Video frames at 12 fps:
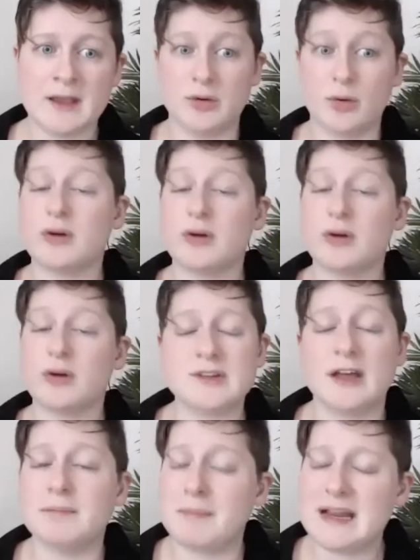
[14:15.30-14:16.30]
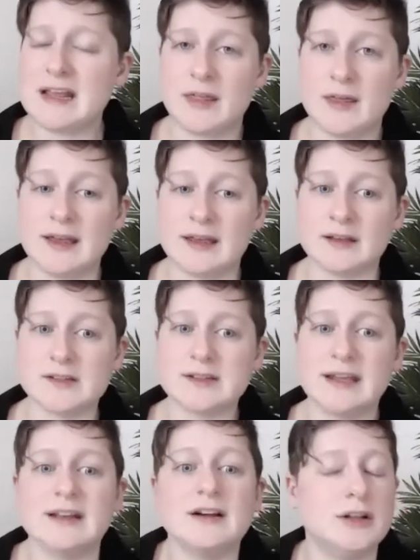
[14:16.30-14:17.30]
your views on many things,
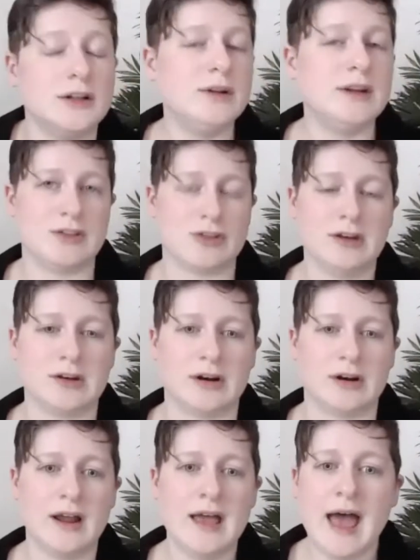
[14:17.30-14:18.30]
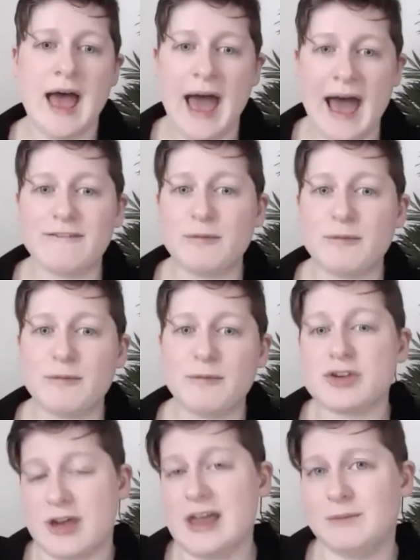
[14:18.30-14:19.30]
including gender, have been
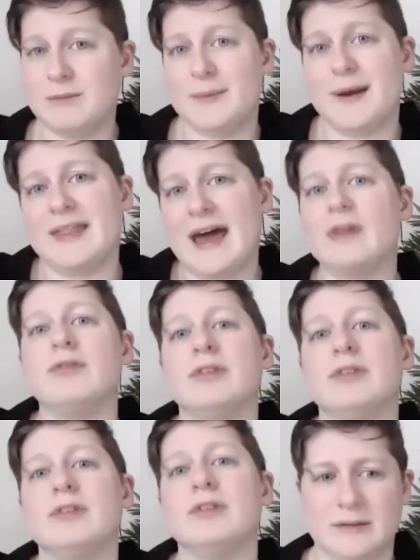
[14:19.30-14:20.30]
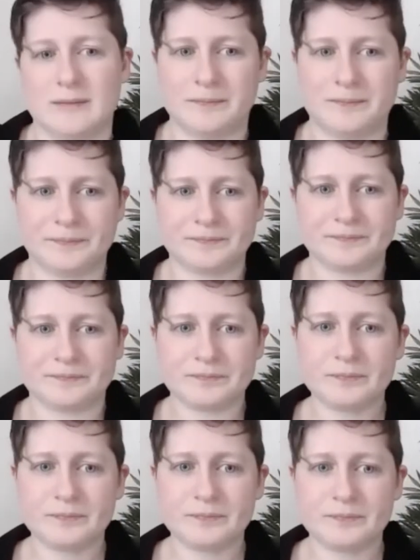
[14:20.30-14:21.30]
shaped by that religion.
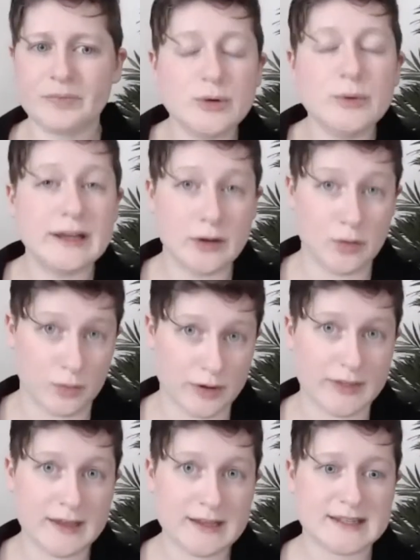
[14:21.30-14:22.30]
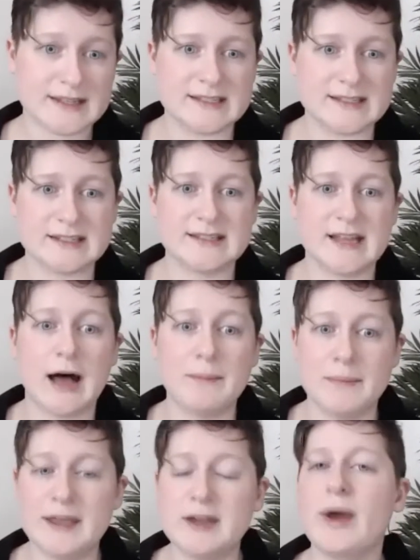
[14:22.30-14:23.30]
To ignore this is to stop
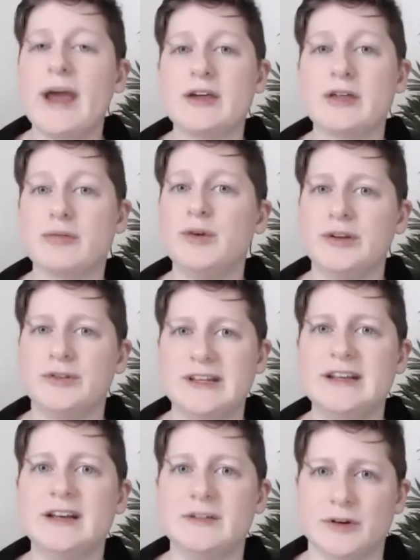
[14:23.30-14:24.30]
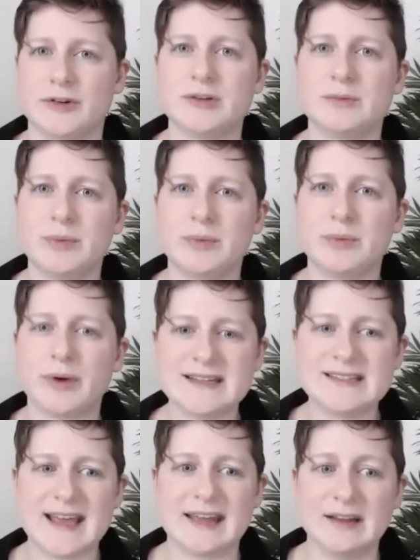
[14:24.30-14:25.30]
midway through your deconversion
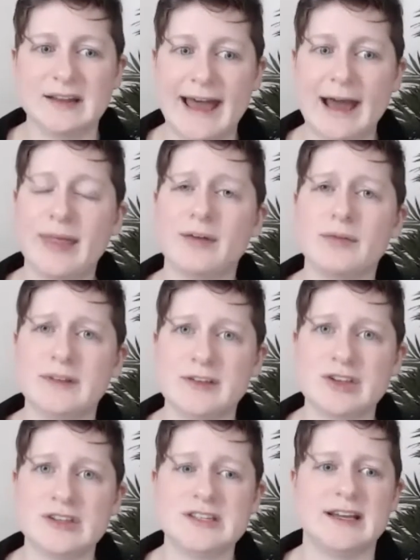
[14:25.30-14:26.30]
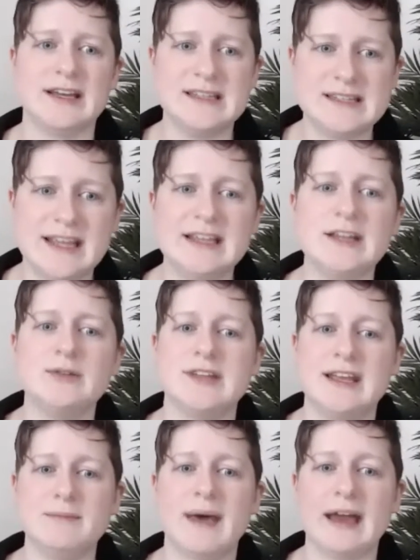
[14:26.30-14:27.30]
process and allow that religion to continue
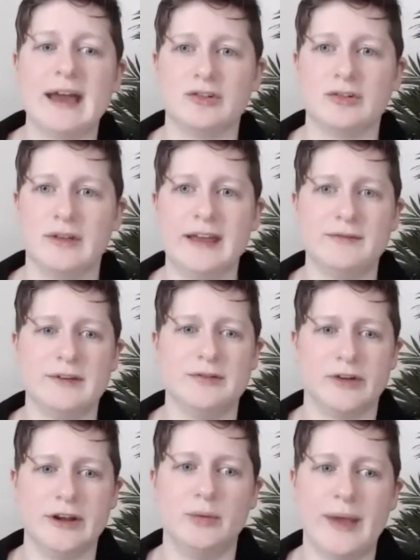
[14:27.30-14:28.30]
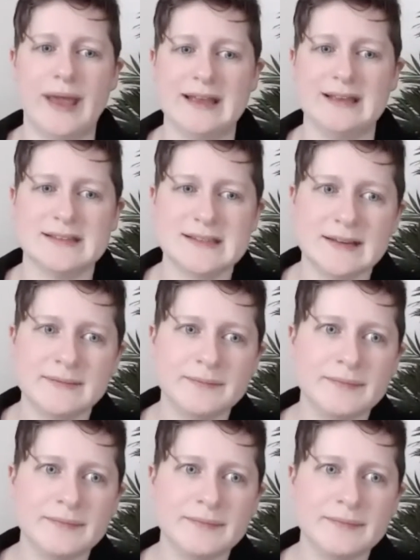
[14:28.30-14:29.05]
to impact your life in real ways.